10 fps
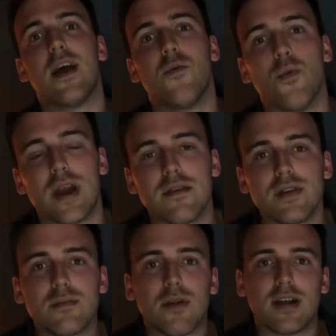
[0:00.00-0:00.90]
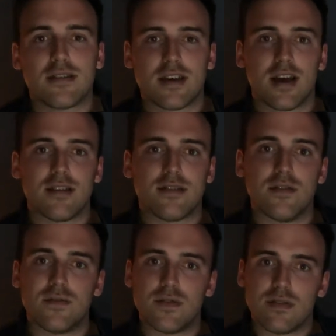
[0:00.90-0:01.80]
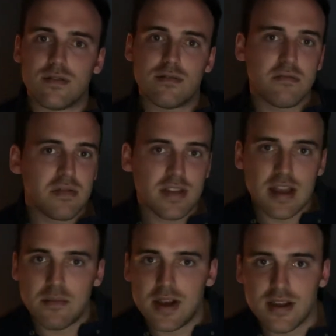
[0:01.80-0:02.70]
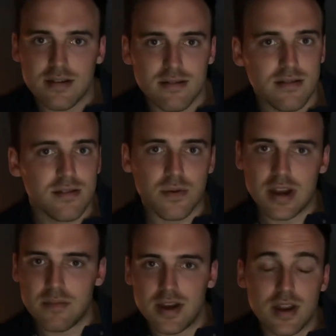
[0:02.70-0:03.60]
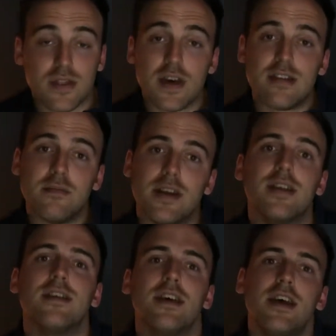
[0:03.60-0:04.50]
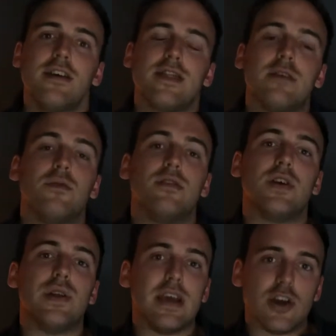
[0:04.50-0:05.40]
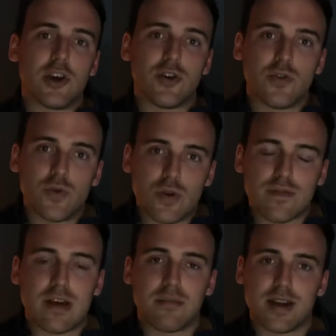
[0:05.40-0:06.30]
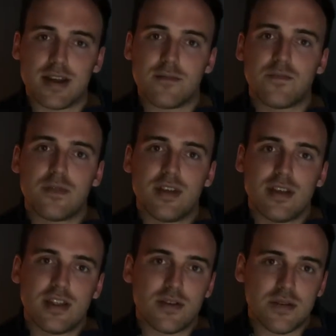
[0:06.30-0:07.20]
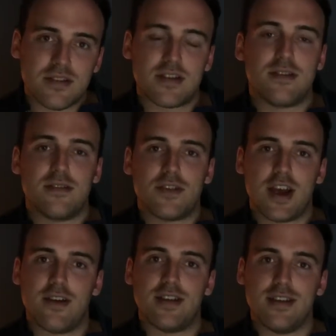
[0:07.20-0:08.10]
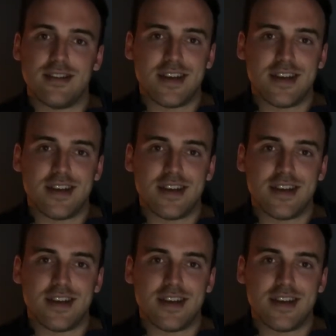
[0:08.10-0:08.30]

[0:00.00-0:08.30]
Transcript: whatever the price the car sold for, 10 million, 20 million, 30 million, they would donate all of that money to a series of charities,